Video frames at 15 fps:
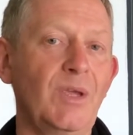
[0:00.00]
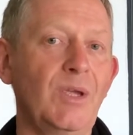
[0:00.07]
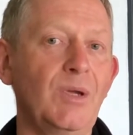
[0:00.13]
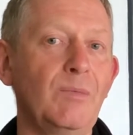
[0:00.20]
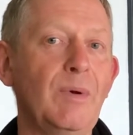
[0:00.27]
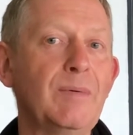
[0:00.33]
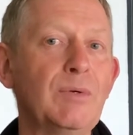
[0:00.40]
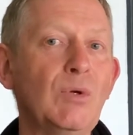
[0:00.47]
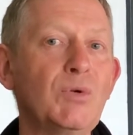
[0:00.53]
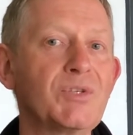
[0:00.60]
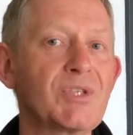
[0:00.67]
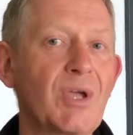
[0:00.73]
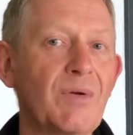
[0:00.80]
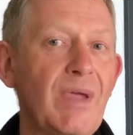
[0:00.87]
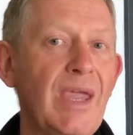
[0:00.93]
We will
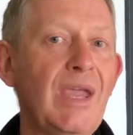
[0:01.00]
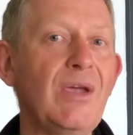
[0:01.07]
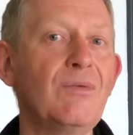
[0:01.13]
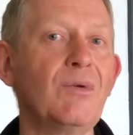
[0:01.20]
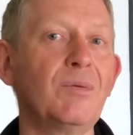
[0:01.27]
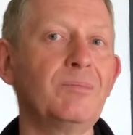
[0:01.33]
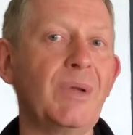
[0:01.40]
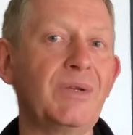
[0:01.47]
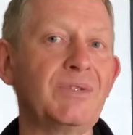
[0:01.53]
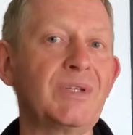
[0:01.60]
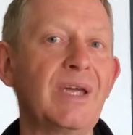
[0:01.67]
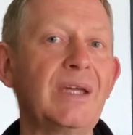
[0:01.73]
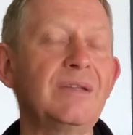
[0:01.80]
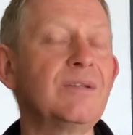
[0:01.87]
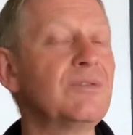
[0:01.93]
also hear on
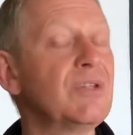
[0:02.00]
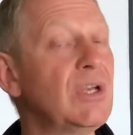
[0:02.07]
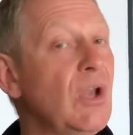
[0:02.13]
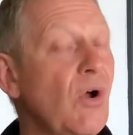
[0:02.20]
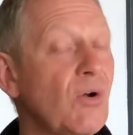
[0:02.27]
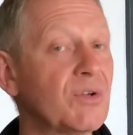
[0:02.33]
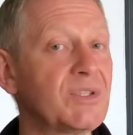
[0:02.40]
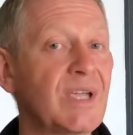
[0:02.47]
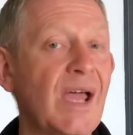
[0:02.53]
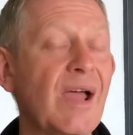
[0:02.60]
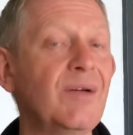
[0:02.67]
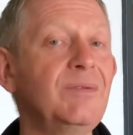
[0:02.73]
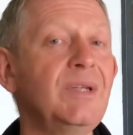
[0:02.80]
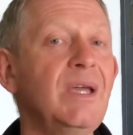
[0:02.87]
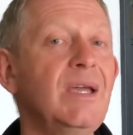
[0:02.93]
Monday that the
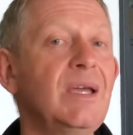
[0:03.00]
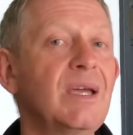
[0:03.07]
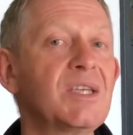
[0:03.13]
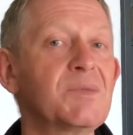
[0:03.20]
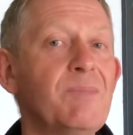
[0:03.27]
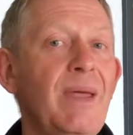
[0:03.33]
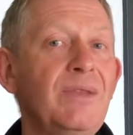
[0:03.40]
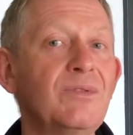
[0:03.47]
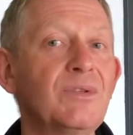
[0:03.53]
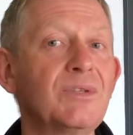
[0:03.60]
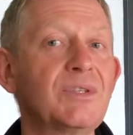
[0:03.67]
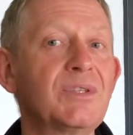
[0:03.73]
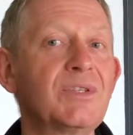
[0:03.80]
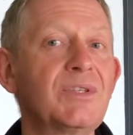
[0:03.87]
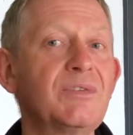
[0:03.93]
lockdown has meant
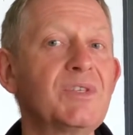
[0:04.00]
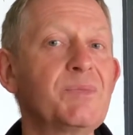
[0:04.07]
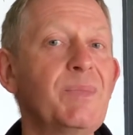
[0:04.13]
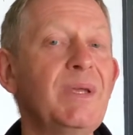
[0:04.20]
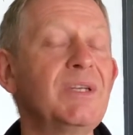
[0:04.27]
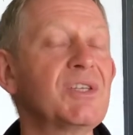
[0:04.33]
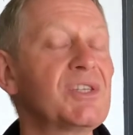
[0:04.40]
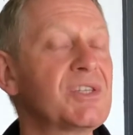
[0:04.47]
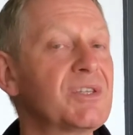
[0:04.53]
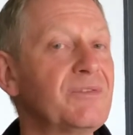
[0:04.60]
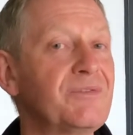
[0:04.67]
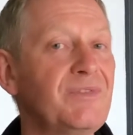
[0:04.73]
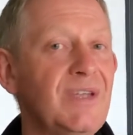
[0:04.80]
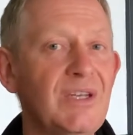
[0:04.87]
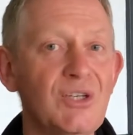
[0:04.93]
that there has been a
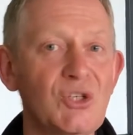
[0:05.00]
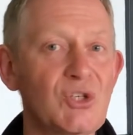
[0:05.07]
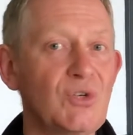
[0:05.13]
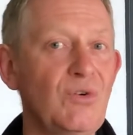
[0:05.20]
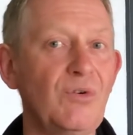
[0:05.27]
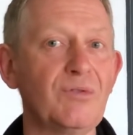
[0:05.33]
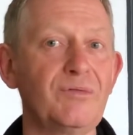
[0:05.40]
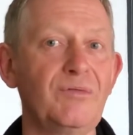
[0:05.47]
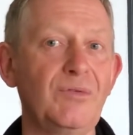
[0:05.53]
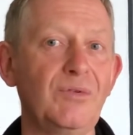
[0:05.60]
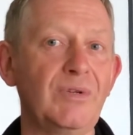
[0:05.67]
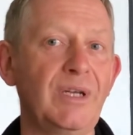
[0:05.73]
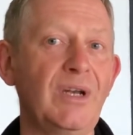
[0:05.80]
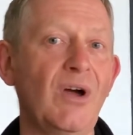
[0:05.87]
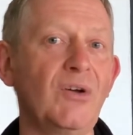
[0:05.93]
severe
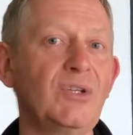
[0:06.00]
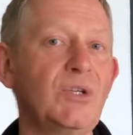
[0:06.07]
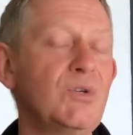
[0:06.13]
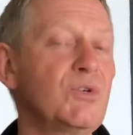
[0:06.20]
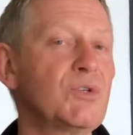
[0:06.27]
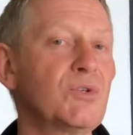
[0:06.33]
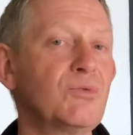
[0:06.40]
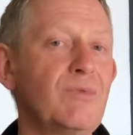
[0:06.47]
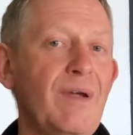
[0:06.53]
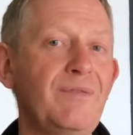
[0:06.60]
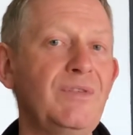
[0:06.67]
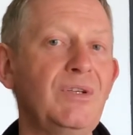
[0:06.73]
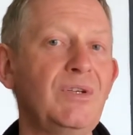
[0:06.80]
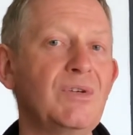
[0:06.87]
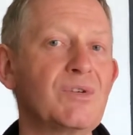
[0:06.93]
shortfall in our usual
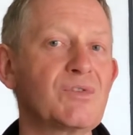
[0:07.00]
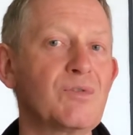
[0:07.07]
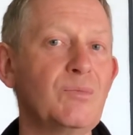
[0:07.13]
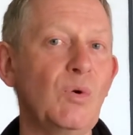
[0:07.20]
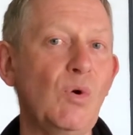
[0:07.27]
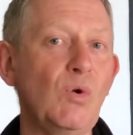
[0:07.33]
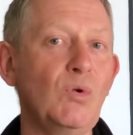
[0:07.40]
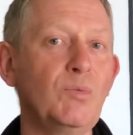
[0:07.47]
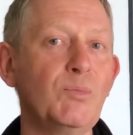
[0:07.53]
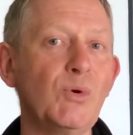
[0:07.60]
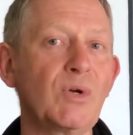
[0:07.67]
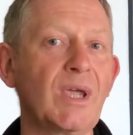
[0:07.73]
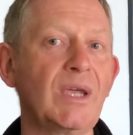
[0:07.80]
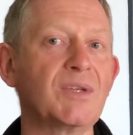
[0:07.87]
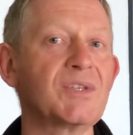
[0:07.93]
revenues from hall
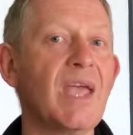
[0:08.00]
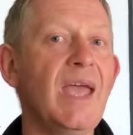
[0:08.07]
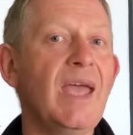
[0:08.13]
bookings,